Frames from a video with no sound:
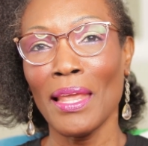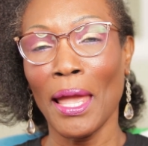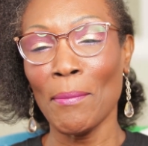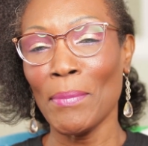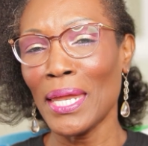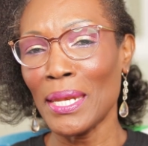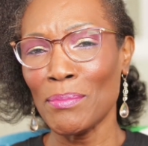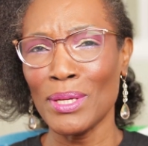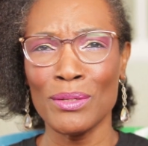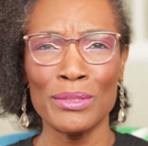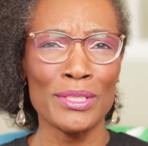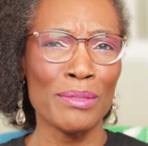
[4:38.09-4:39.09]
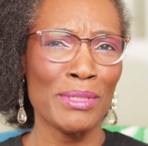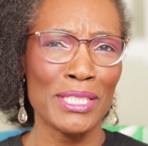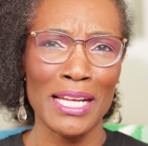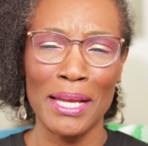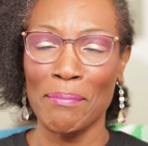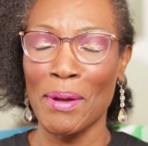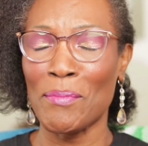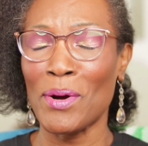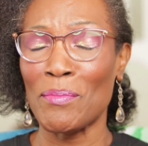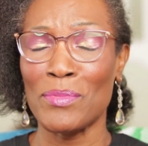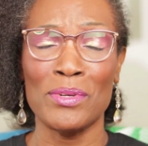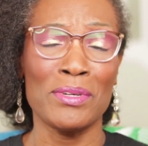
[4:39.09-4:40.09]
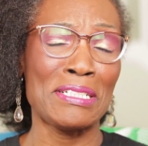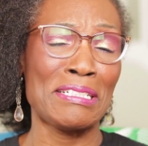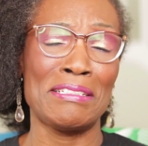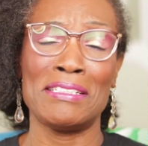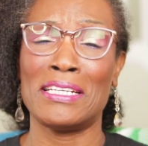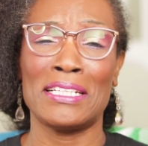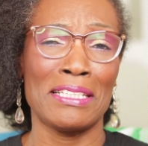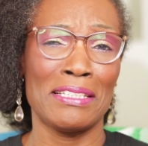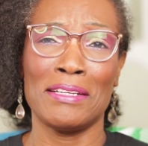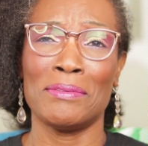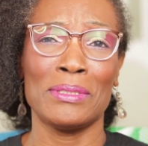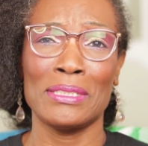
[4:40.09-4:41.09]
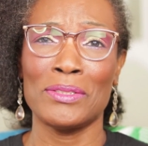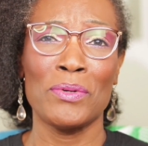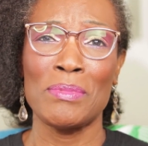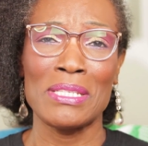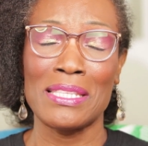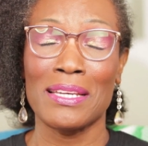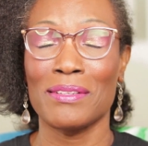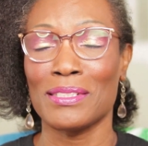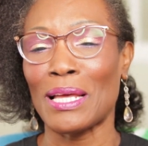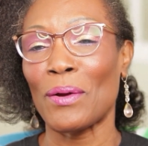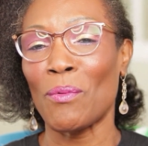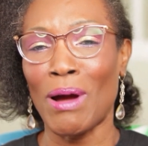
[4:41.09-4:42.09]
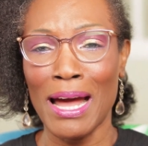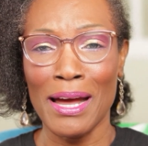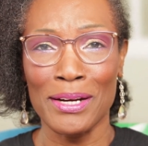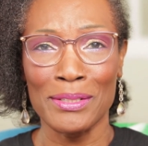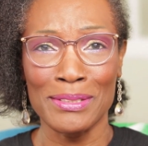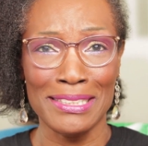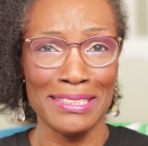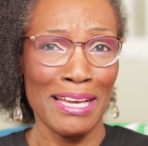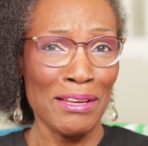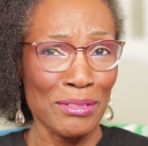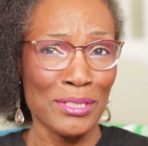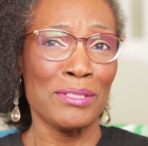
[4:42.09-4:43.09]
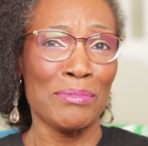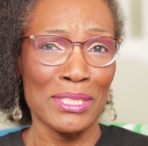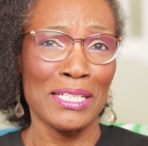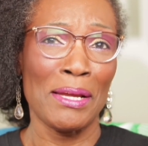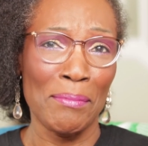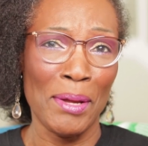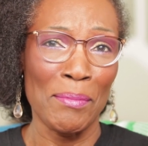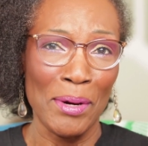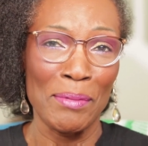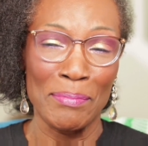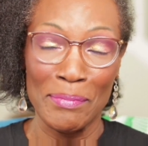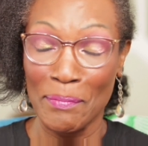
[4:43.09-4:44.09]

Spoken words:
I met him. He looked so much like my mom. There was no mistake. I was like, wow, this guy looks so much like my mom.